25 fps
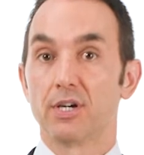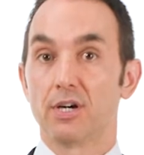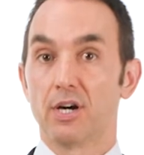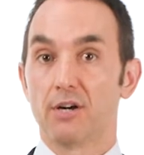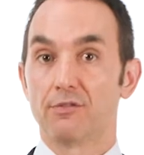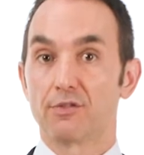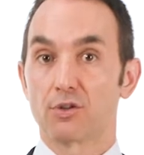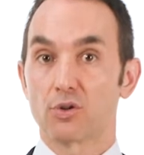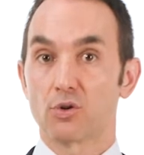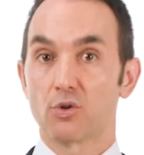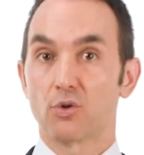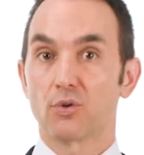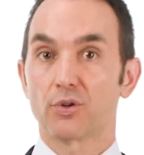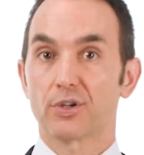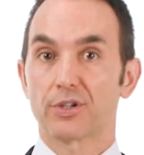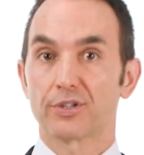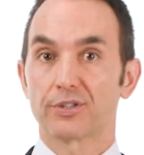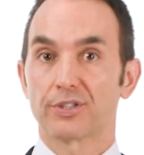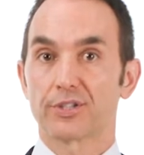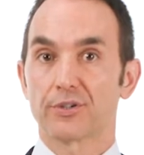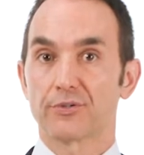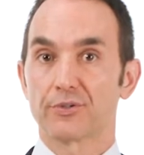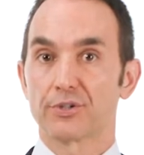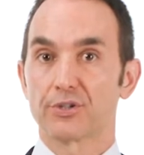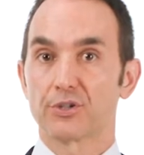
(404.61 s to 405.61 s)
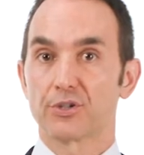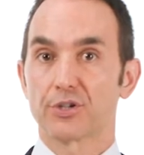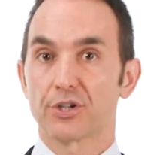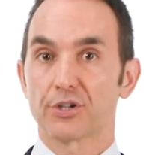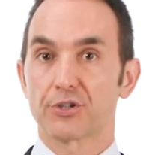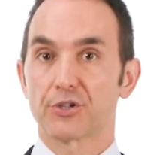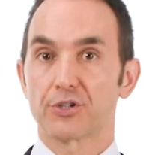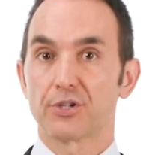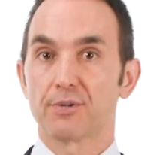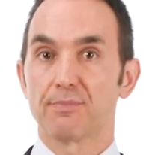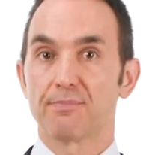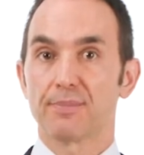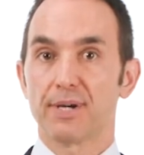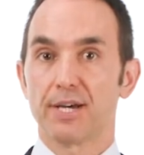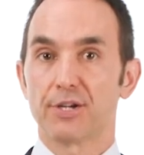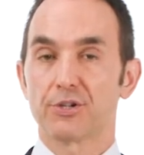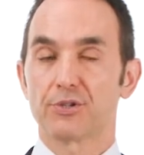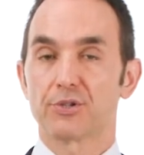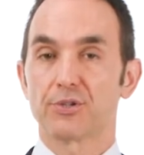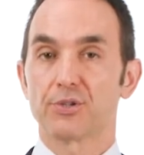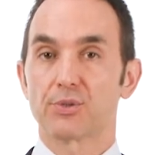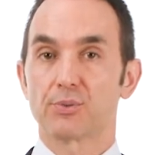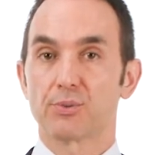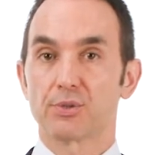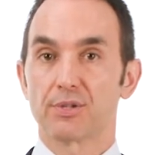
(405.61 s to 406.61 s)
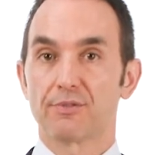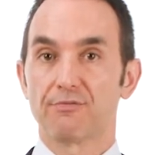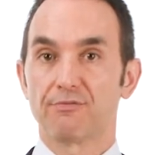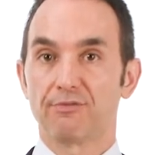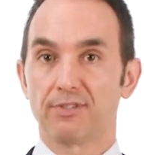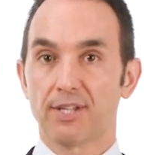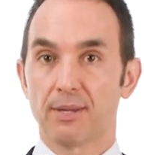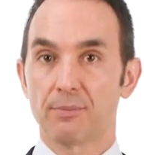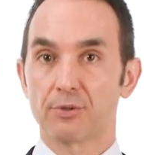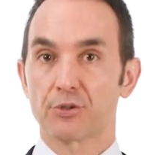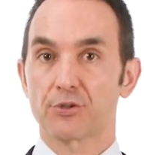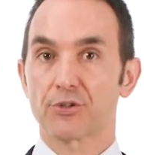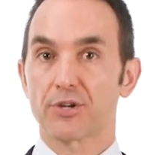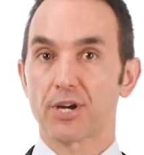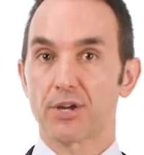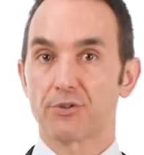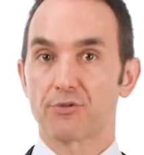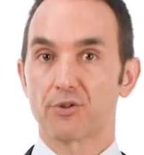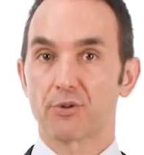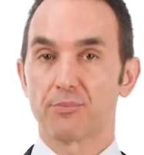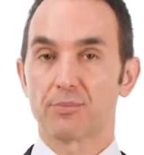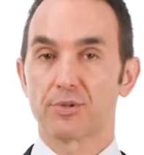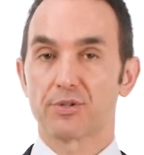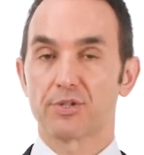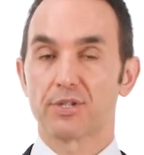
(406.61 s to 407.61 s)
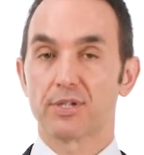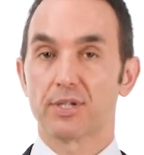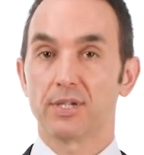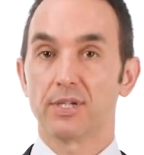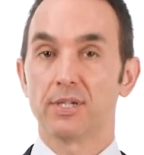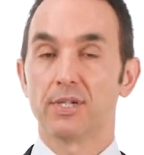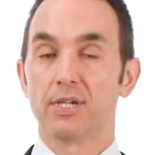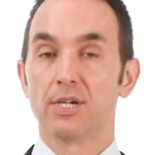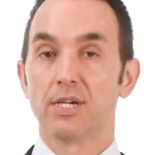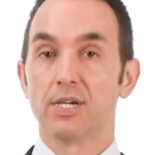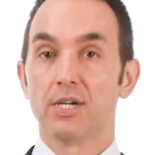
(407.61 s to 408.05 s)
of a corticosteroid injection in patients with inflammatory arthropathy